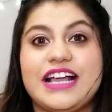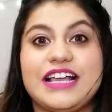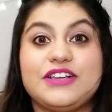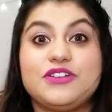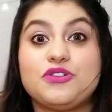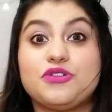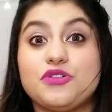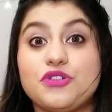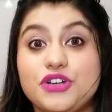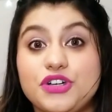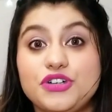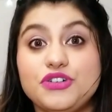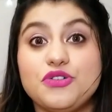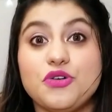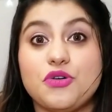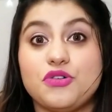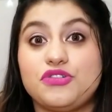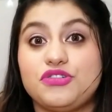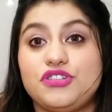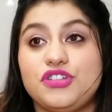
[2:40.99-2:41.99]
I couldn't
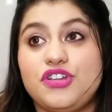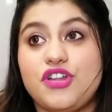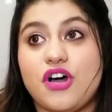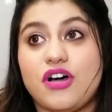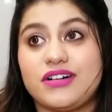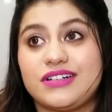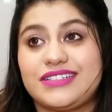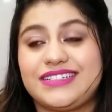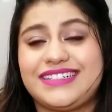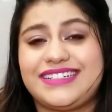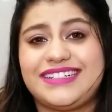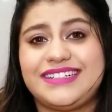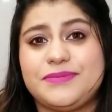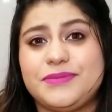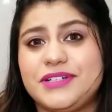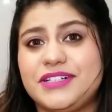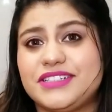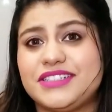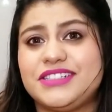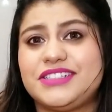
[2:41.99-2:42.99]
go to the doctor
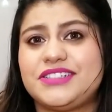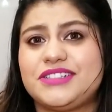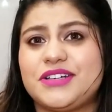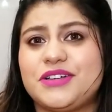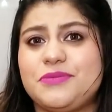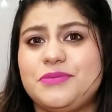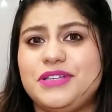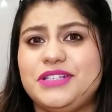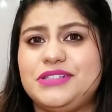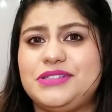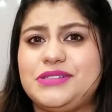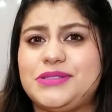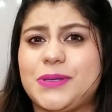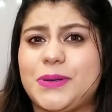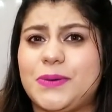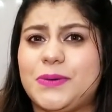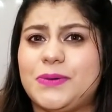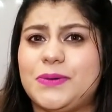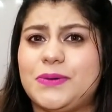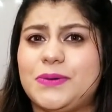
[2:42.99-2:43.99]
because it's gonna be
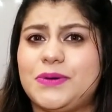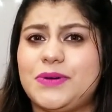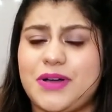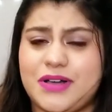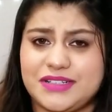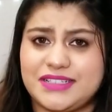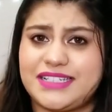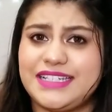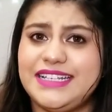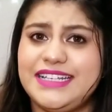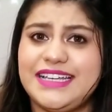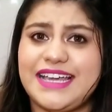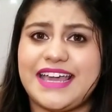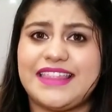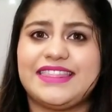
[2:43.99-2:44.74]
so costly.